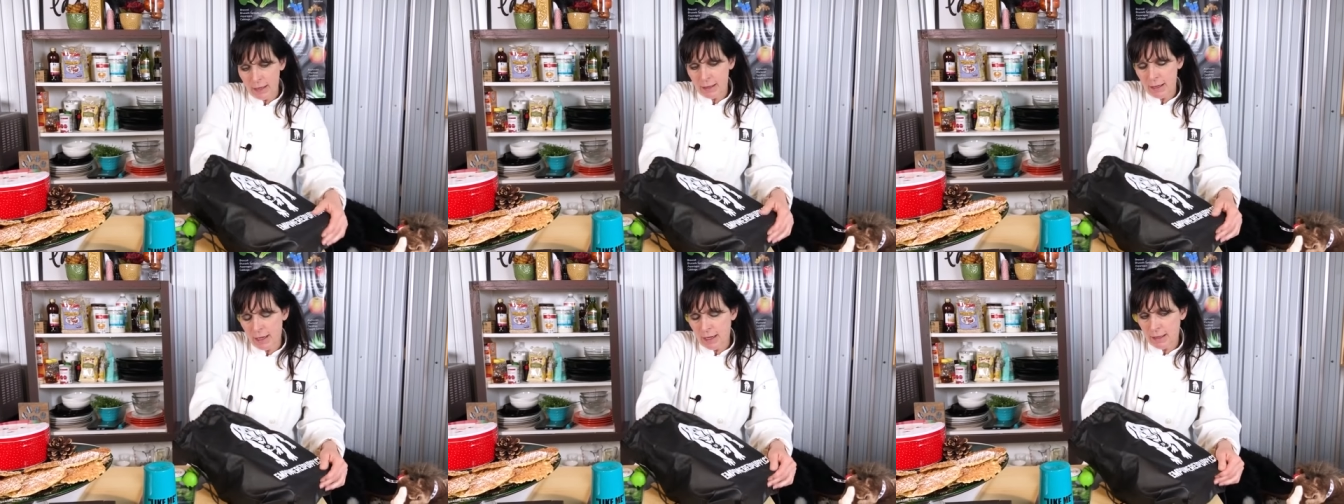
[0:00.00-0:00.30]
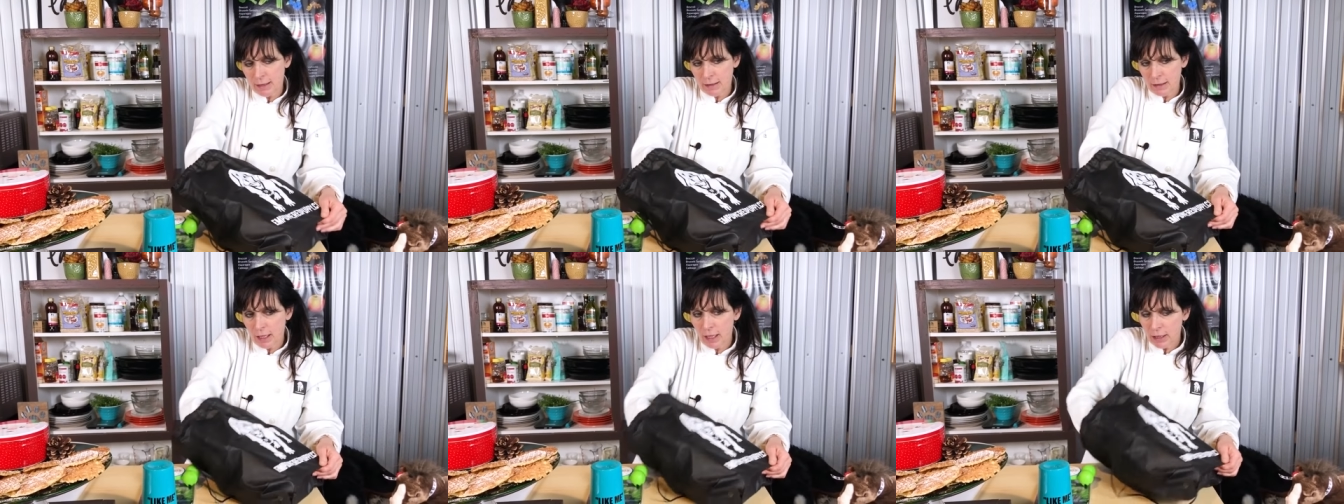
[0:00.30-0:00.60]

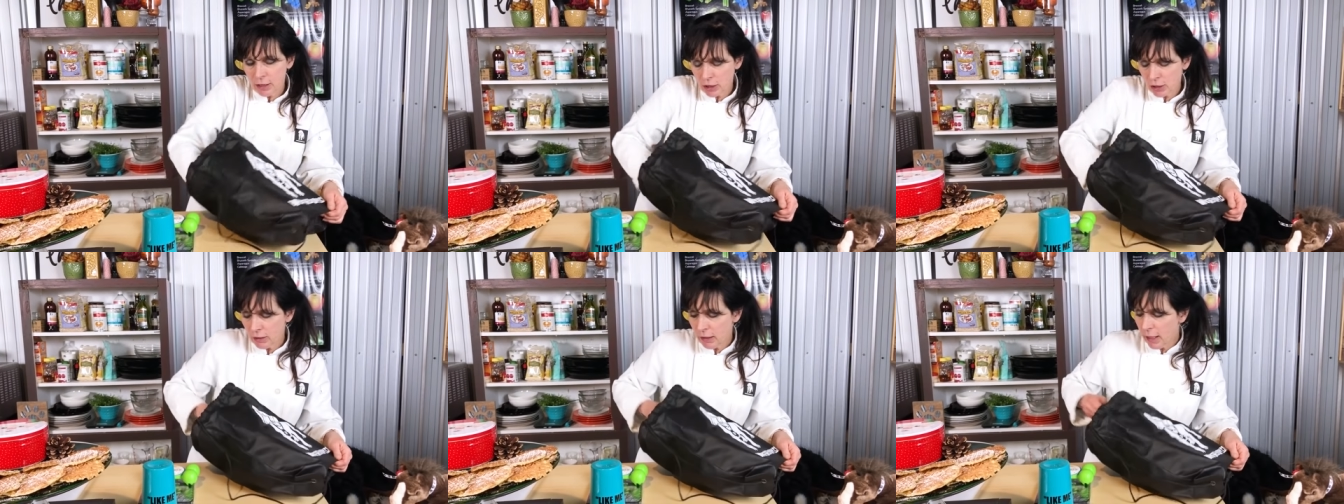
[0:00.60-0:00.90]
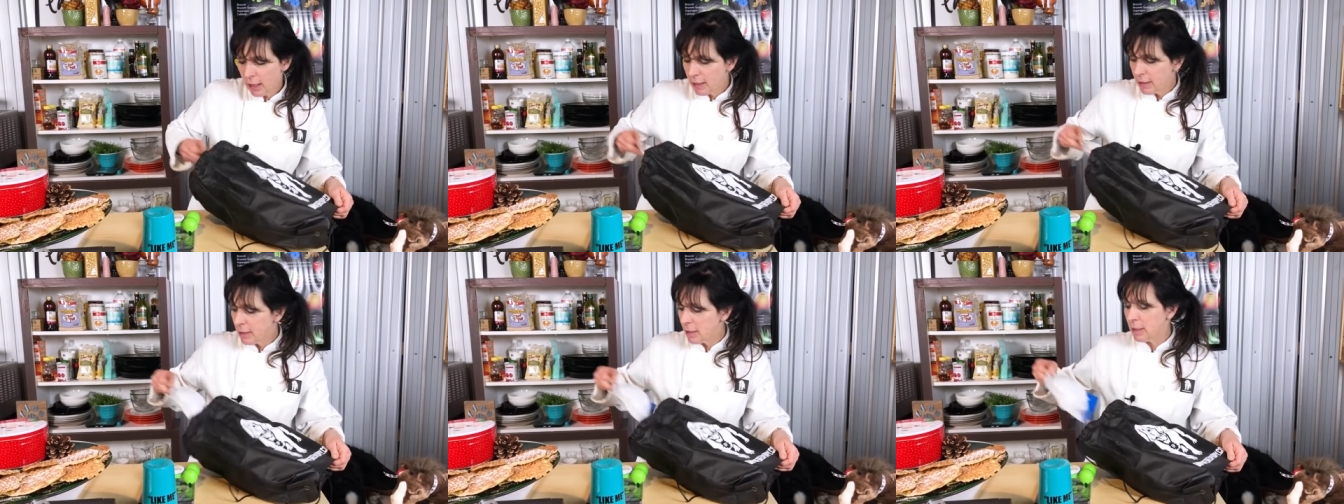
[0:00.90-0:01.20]
a touch
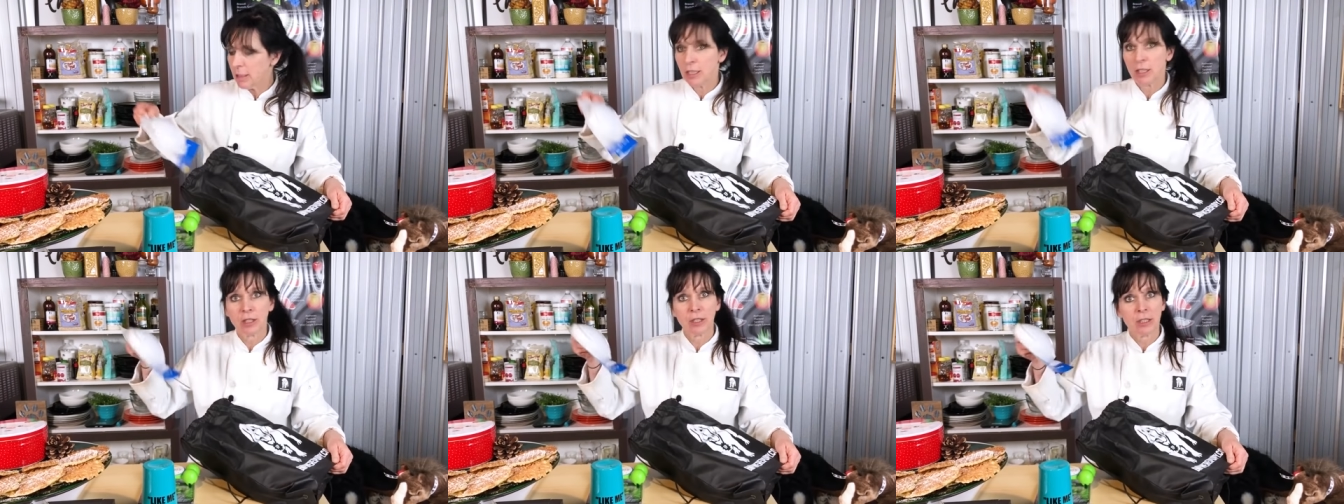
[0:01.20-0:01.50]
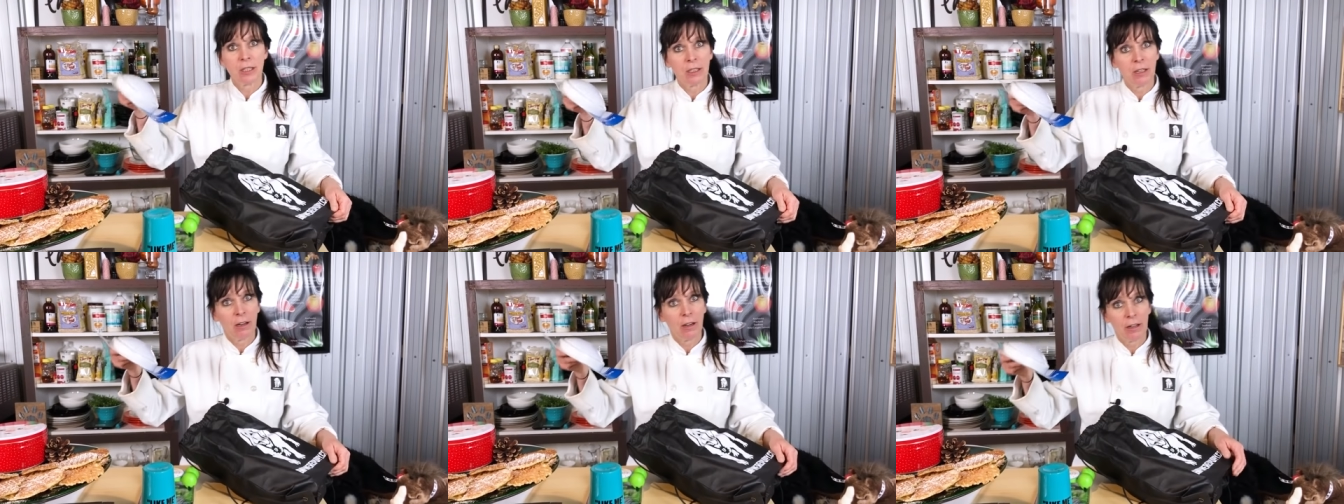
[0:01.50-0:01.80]
light to teach
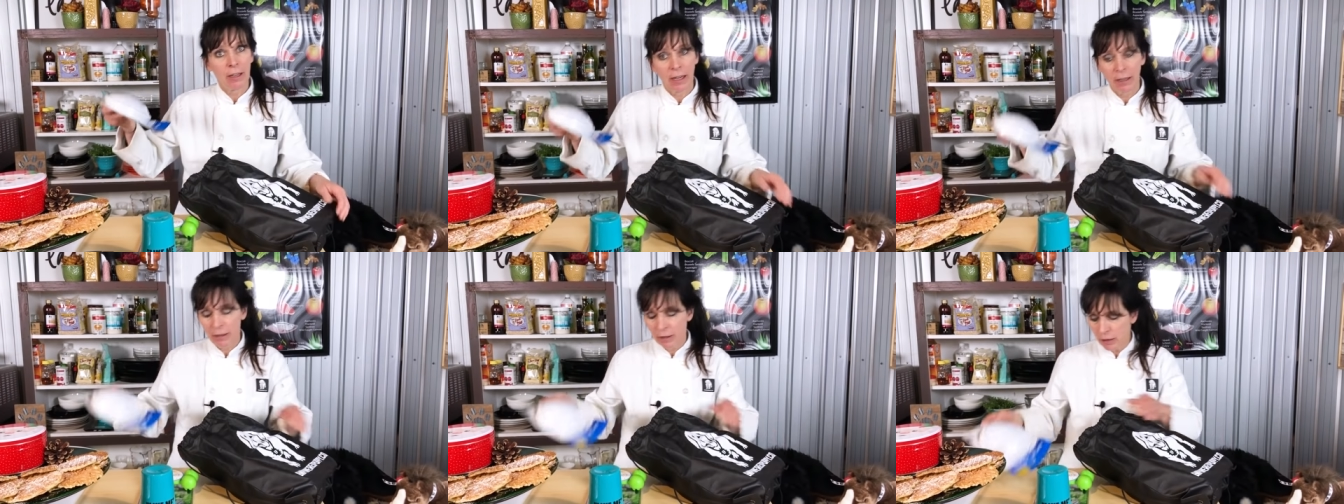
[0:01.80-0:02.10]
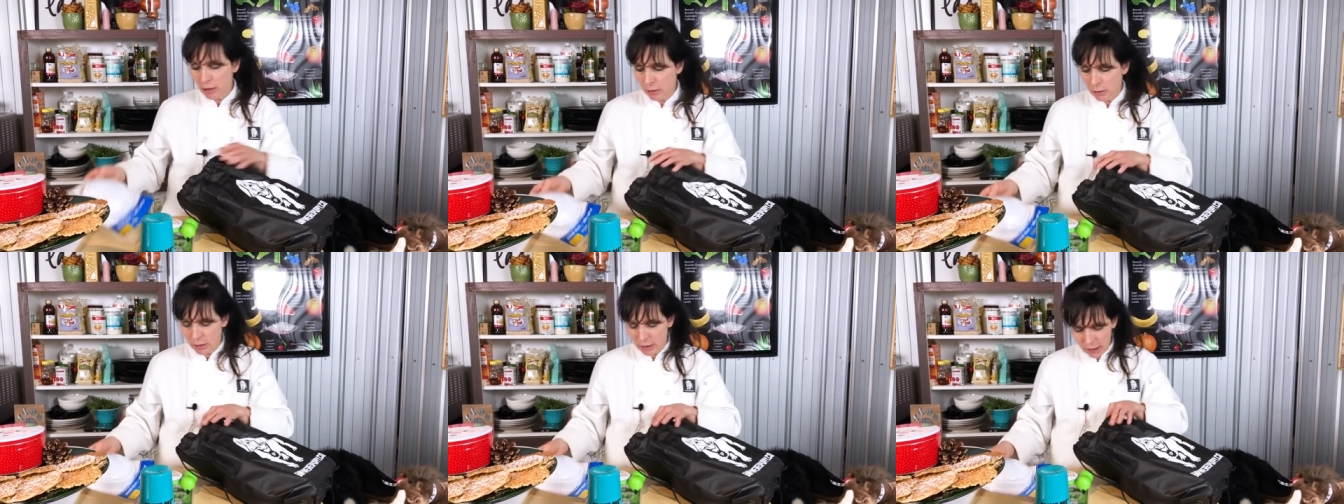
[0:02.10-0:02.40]
the dog how to
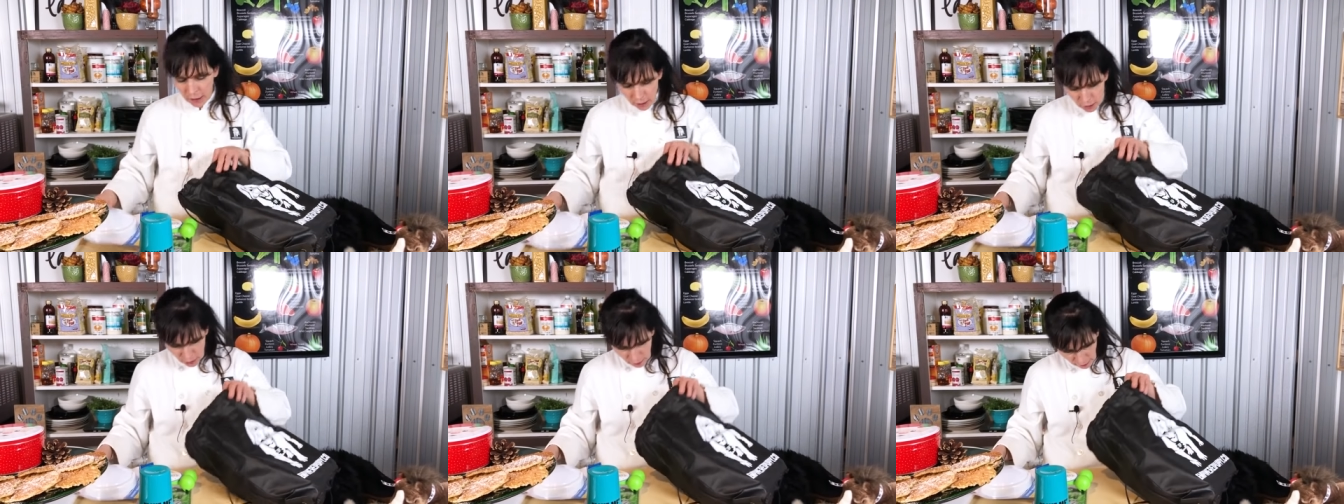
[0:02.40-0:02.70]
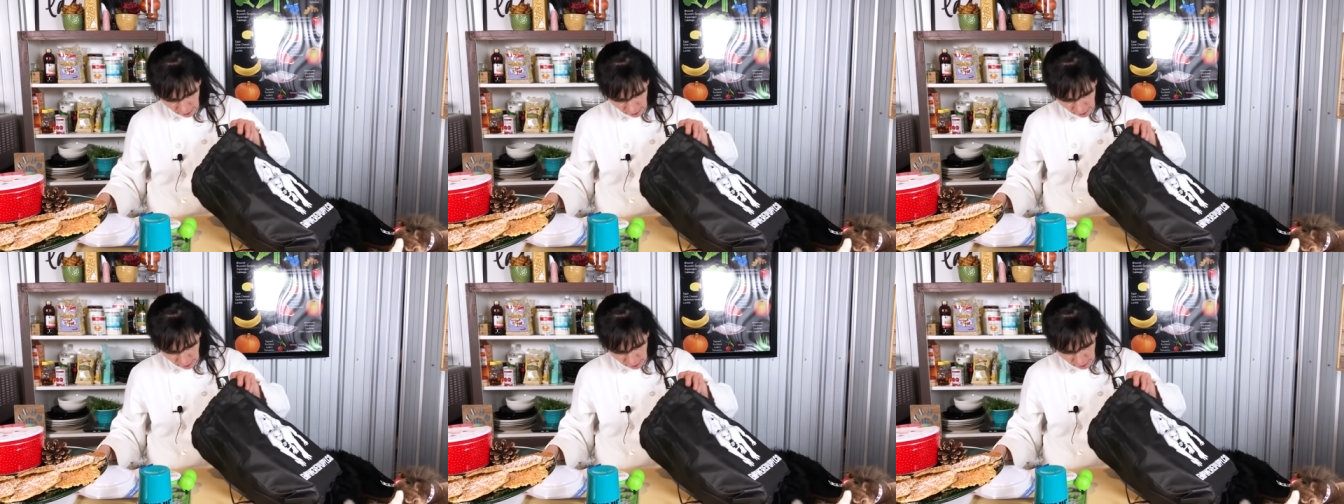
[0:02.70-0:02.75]
do a touch